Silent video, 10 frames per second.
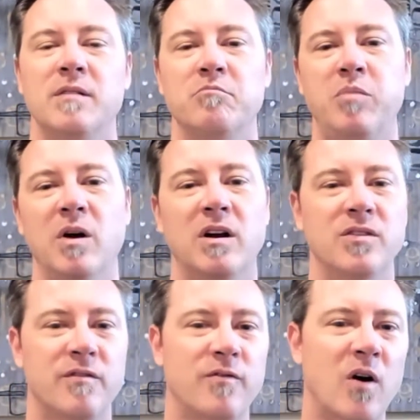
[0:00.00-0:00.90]
but on
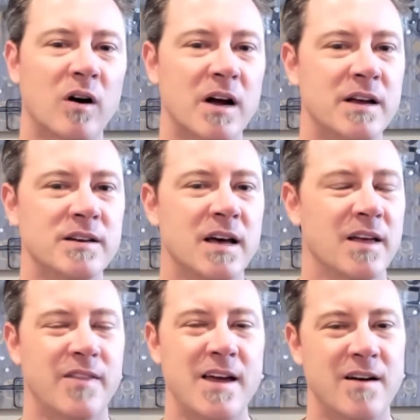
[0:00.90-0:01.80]
the far end,
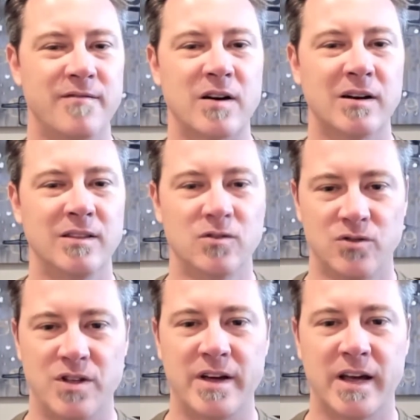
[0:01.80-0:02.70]
they have very little
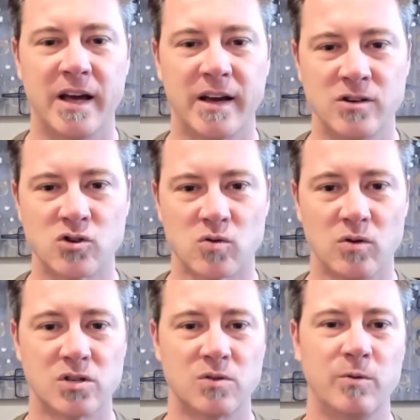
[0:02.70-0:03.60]
that they can
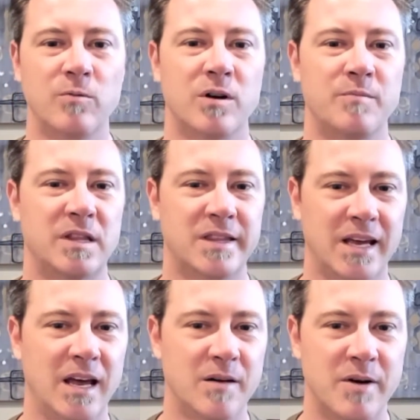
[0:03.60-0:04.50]
control. So we want to be
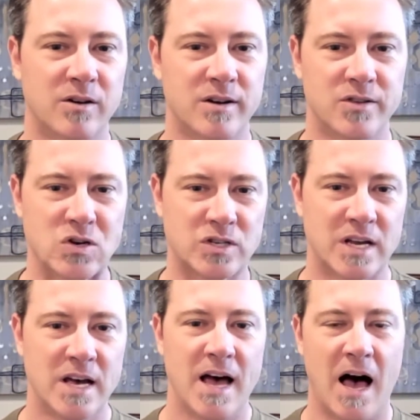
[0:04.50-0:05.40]
thinking about others,
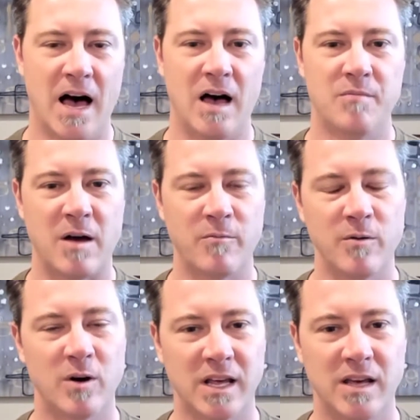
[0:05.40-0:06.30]
and we
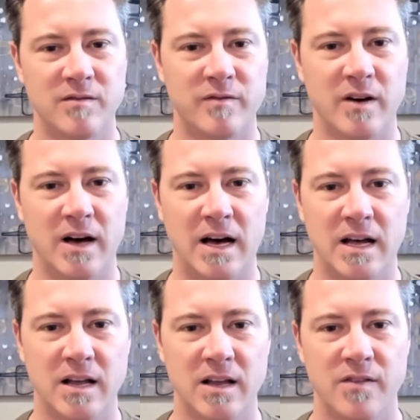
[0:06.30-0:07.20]
want to give
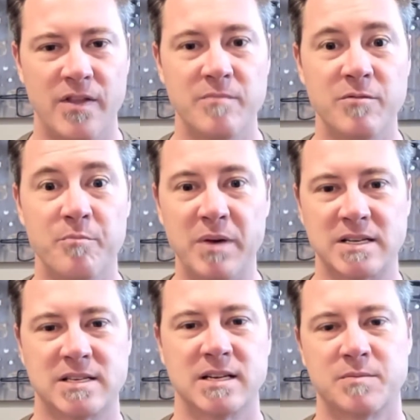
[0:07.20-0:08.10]
them the
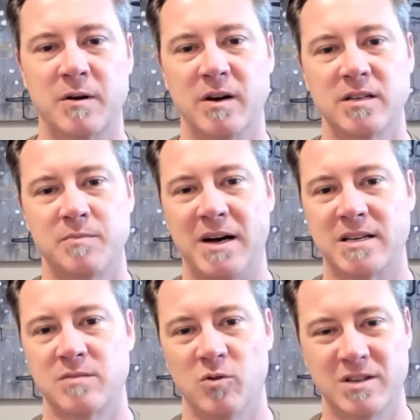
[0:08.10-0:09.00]
best experience
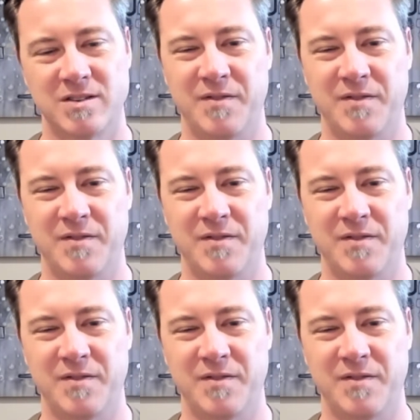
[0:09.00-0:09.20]
possible, because if they